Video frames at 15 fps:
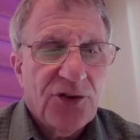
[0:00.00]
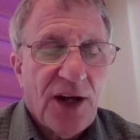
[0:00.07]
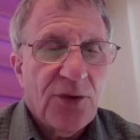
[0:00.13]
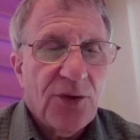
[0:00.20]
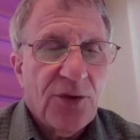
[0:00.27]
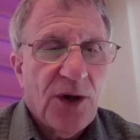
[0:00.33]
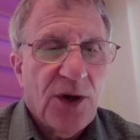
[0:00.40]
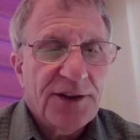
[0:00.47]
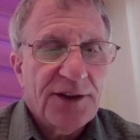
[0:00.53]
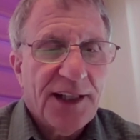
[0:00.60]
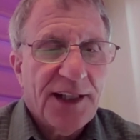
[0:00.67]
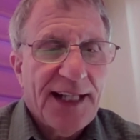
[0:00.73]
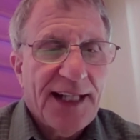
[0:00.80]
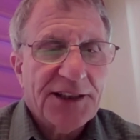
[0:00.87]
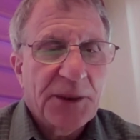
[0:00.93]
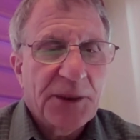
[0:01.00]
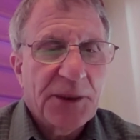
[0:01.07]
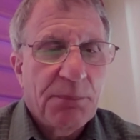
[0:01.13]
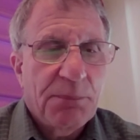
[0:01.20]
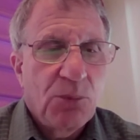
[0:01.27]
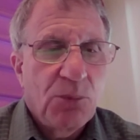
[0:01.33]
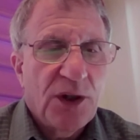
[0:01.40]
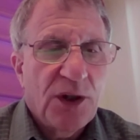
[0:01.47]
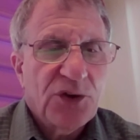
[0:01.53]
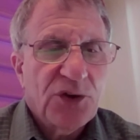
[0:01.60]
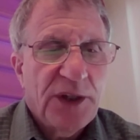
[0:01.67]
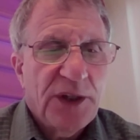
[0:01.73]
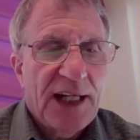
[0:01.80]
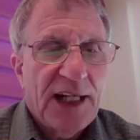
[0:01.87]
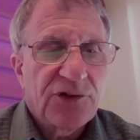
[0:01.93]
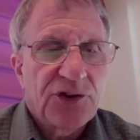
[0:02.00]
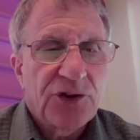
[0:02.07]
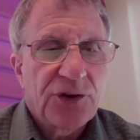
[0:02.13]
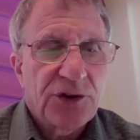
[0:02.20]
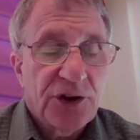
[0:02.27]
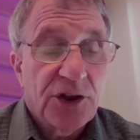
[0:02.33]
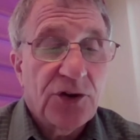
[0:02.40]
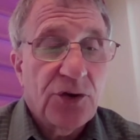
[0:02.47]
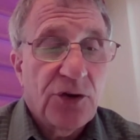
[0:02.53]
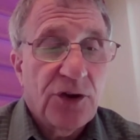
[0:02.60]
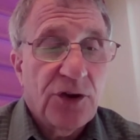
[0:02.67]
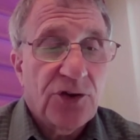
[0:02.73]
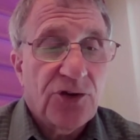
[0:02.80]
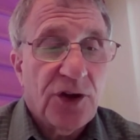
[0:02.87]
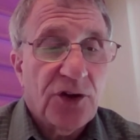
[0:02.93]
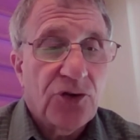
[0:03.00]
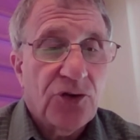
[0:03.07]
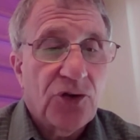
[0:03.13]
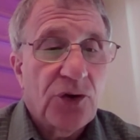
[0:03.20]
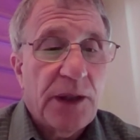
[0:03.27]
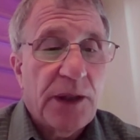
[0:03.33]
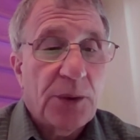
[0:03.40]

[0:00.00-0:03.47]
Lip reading: Otherwise, I could actually, once we could do this on Zoom,